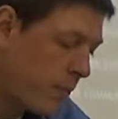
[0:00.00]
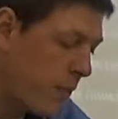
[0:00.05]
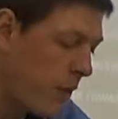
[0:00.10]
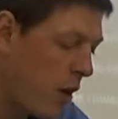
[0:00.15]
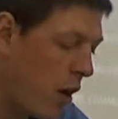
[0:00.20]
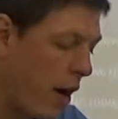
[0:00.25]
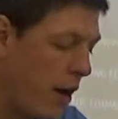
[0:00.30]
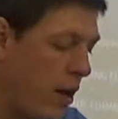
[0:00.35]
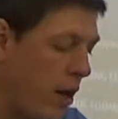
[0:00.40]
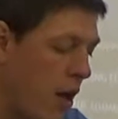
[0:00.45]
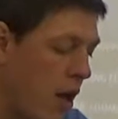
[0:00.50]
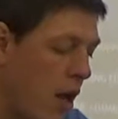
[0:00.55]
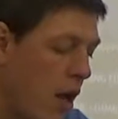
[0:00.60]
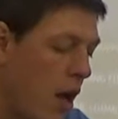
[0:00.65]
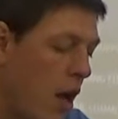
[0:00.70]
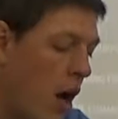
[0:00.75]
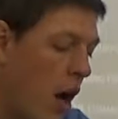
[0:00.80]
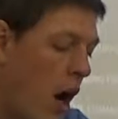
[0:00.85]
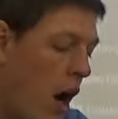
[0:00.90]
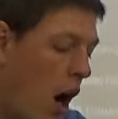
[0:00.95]
All
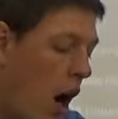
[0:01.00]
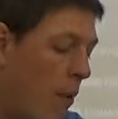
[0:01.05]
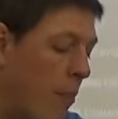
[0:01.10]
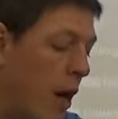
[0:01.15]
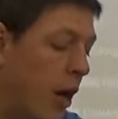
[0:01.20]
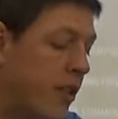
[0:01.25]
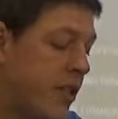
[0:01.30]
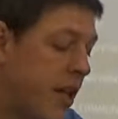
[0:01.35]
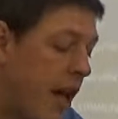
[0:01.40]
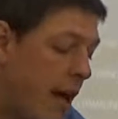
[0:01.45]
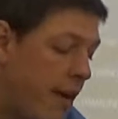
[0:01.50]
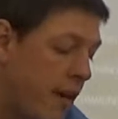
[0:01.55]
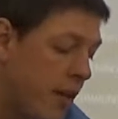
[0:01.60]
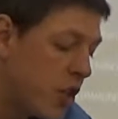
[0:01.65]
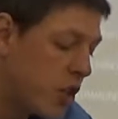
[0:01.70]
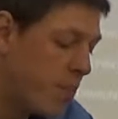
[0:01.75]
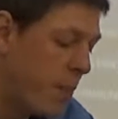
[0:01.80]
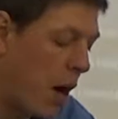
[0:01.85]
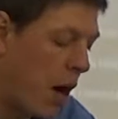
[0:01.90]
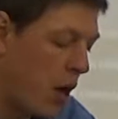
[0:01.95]
right,
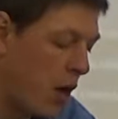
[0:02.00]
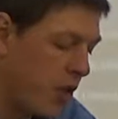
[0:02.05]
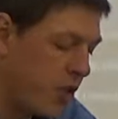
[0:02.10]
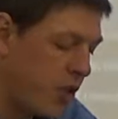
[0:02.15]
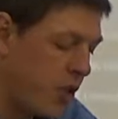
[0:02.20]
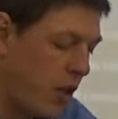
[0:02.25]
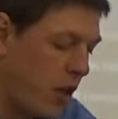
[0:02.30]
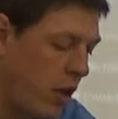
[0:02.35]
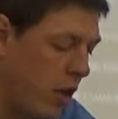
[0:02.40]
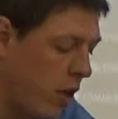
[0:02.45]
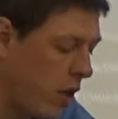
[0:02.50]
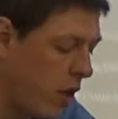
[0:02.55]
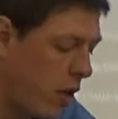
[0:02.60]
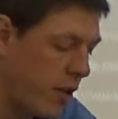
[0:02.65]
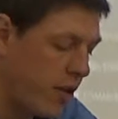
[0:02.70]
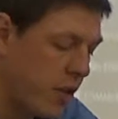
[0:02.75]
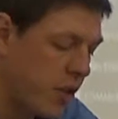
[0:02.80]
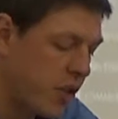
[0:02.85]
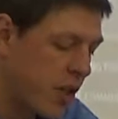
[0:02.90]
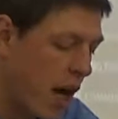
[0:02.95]
attendance policy. All
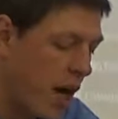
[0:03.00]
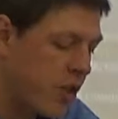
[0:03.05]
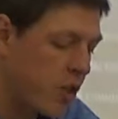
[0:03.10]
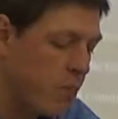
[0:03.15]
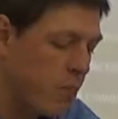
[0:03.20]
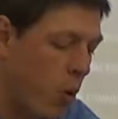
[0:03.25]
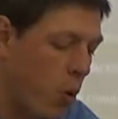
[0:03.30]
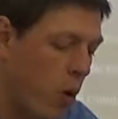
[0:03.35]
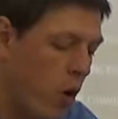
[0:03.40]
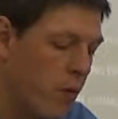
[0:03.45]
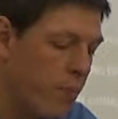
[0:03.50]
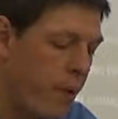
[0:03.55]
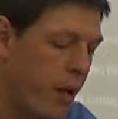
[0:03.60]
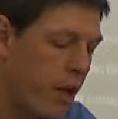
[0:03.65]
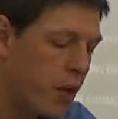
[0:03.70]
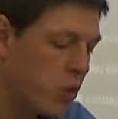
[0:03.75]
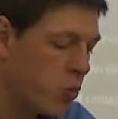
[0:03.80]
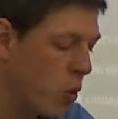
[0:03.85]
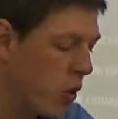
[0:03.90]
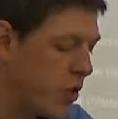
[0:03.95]
right, this guy's important
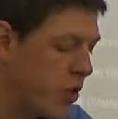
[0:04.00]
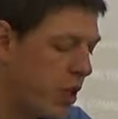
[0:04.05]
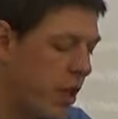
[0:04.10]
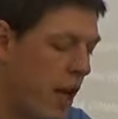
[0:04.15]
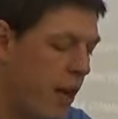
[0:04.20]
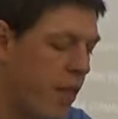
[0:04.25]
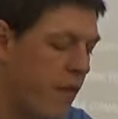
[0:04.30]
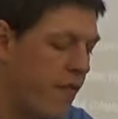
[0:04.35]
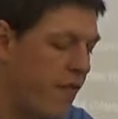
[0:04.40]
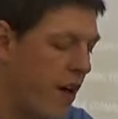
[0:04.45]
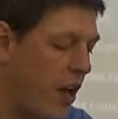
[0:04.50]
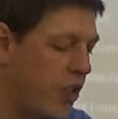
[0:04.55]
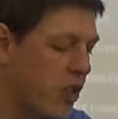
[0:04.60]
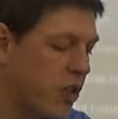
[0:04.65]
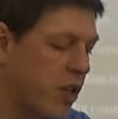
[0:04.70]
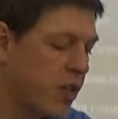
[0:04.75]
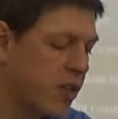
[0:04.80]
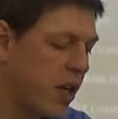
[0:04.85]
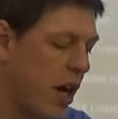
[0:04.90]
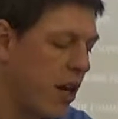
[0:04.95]
because once again, the feds
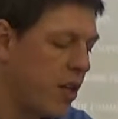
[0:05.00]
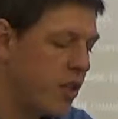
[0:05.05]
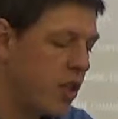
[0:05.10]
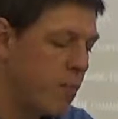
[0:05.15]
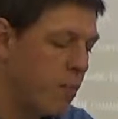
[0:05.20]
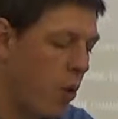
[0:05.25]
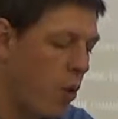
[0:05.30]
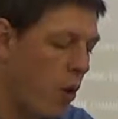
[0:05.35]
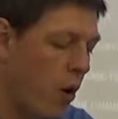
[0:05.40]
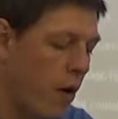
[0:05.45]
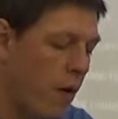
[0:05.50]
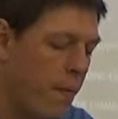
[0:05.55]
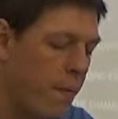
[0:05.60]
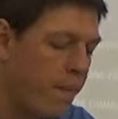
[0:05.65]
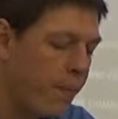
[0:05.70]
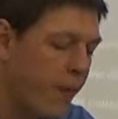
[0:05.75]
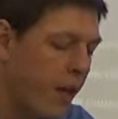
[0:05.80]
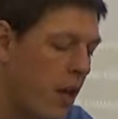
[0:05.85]
decide it's important.